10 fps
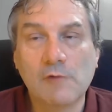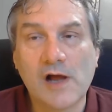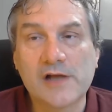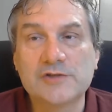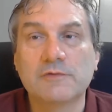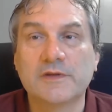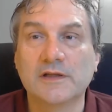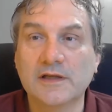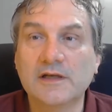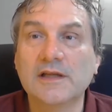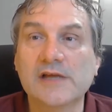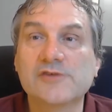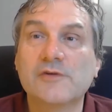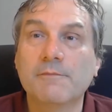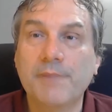watch with a little
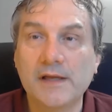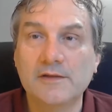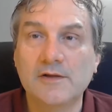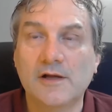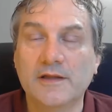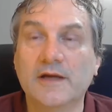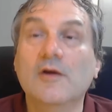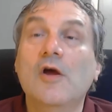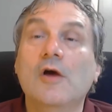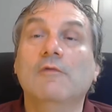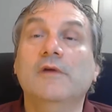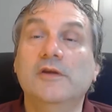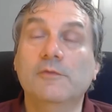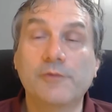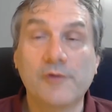extra button on there. When you
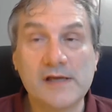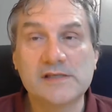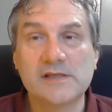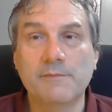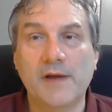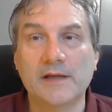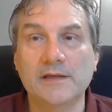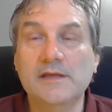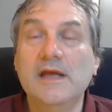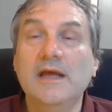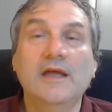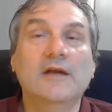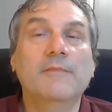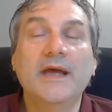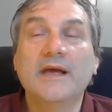press the button, it'll
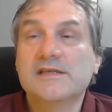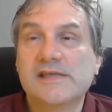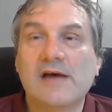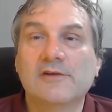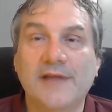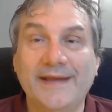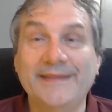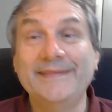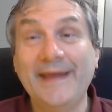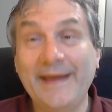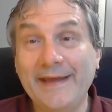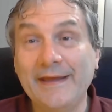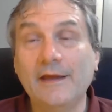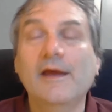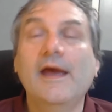make a sound like
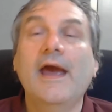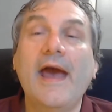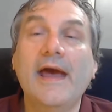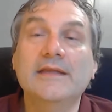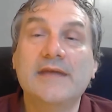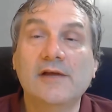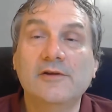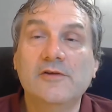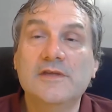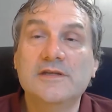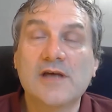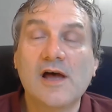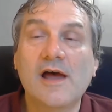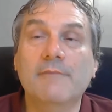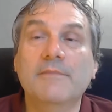ding and tell you the
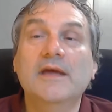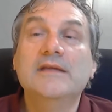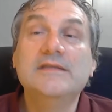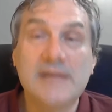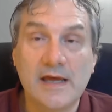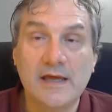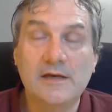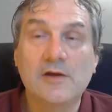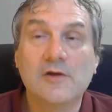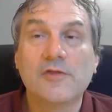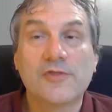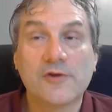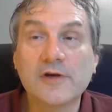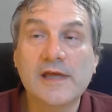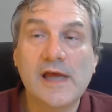time,
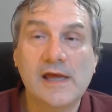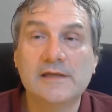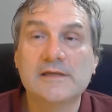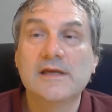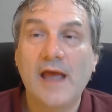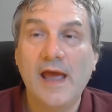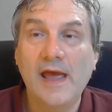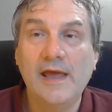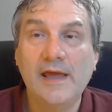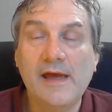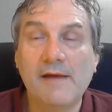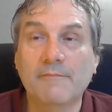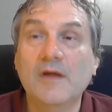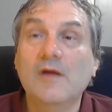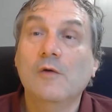10:38 a.m.
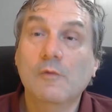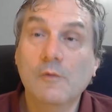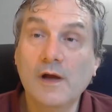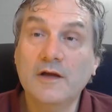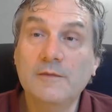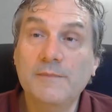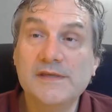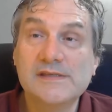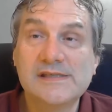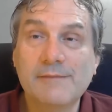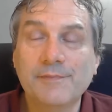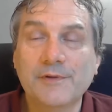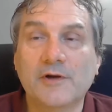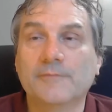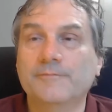What could be
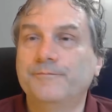simpler?